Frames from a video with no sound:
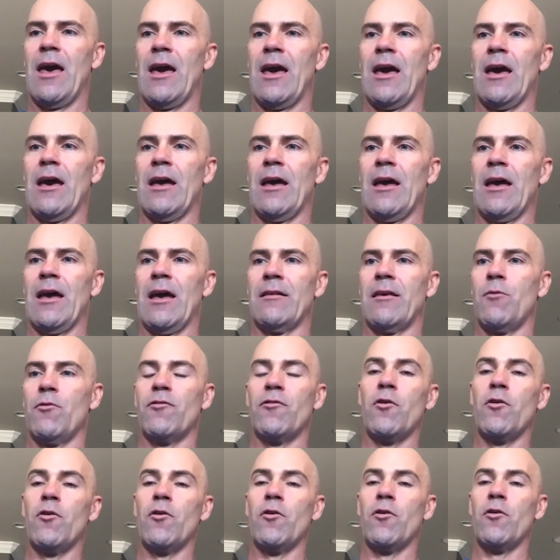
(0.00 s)
And he
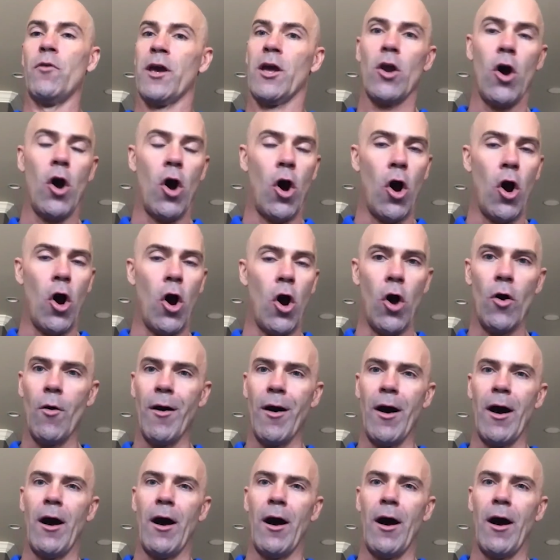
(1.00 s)
was doing it
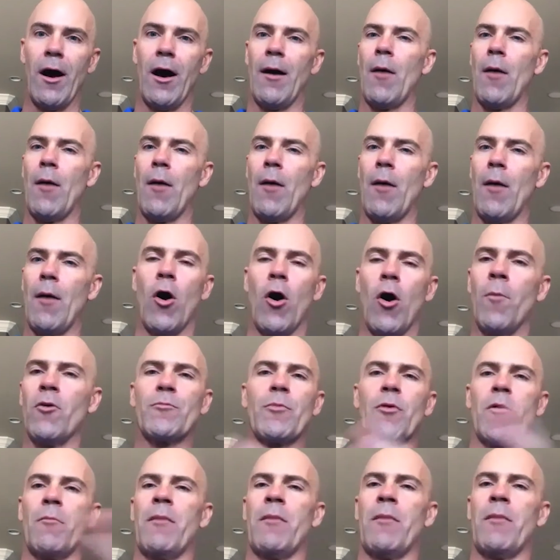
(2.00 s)

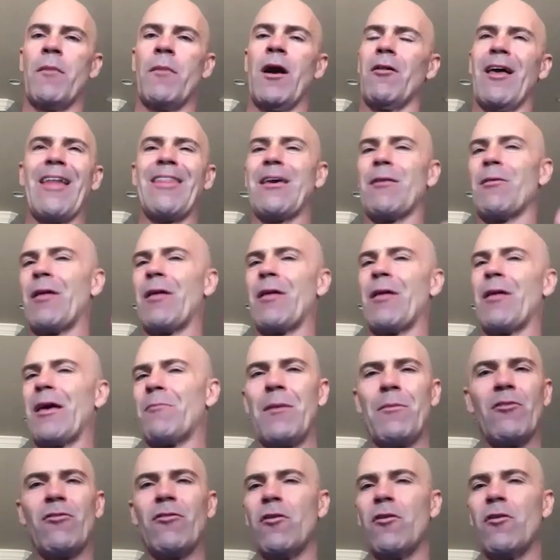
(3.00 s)
almost primarily, I
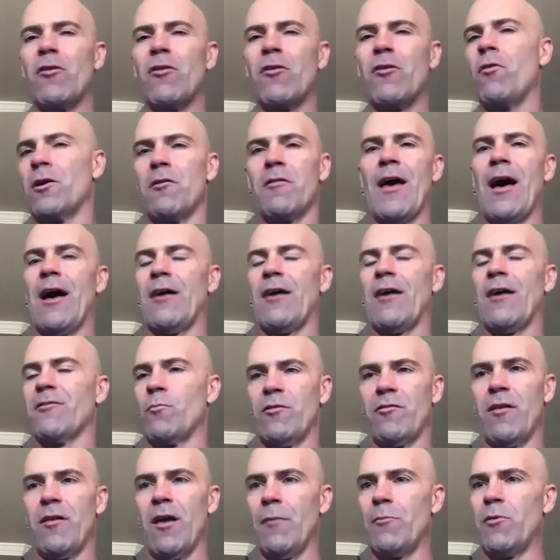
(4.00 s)
think like maybe
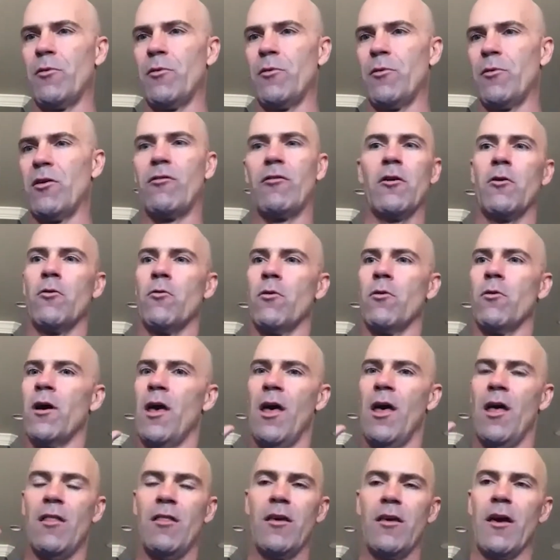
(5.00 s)
200,000 was
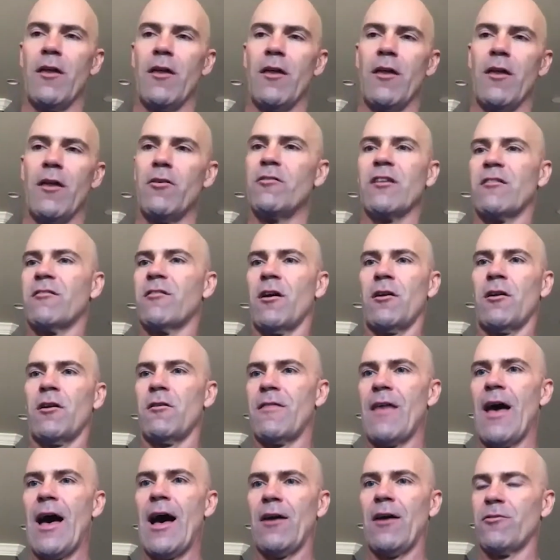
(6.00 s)
W-2. The other
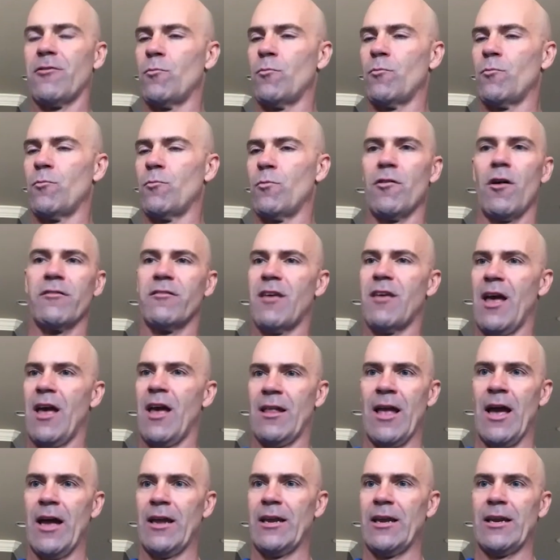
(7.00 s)
600,000 was
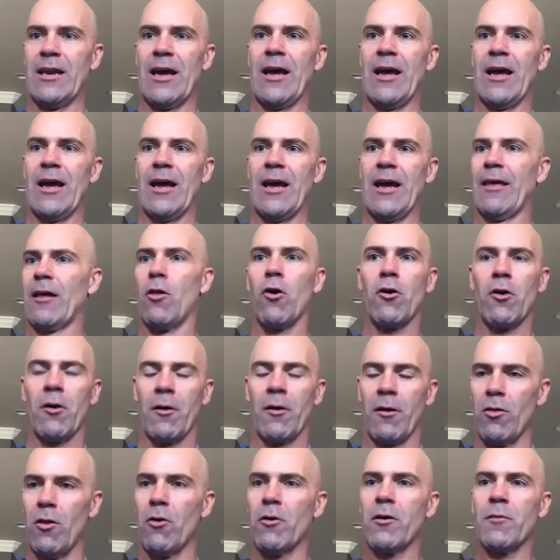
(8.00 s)
all 1099,
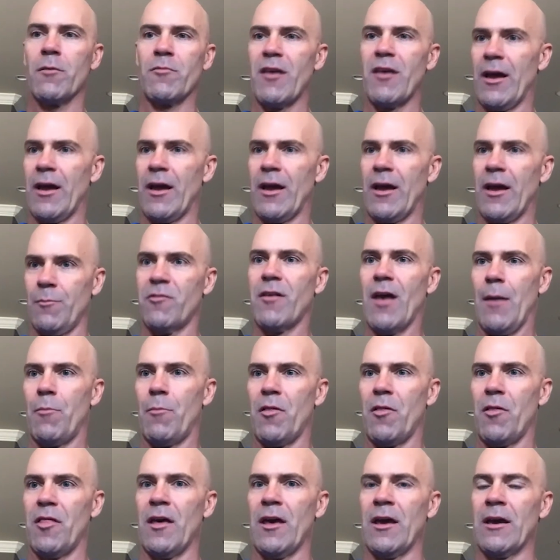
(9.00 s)
like locum
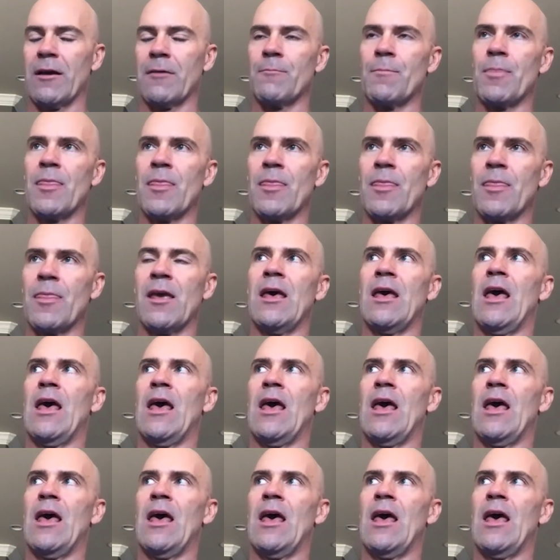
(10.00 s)
tenens type of thing.